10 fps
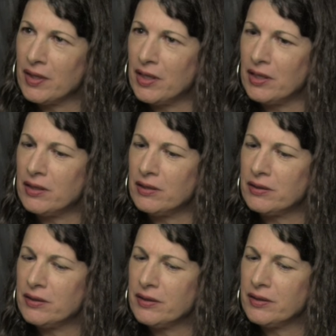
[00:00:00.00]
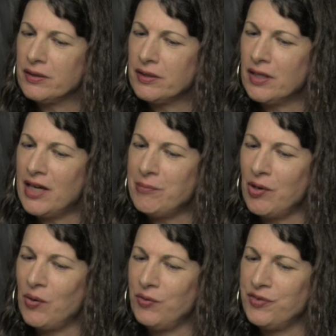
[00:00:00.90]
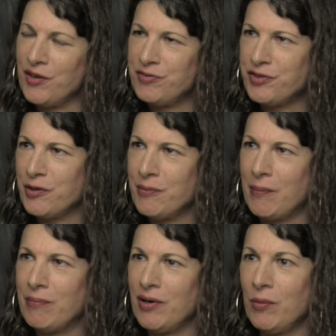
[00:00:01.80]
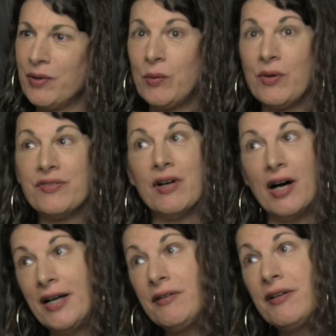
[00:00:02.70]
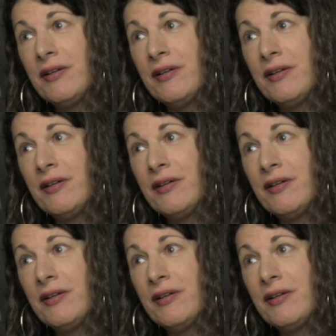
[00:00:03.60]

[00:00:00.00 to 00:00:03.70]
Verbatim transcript: I'm old enough to remember when it was not.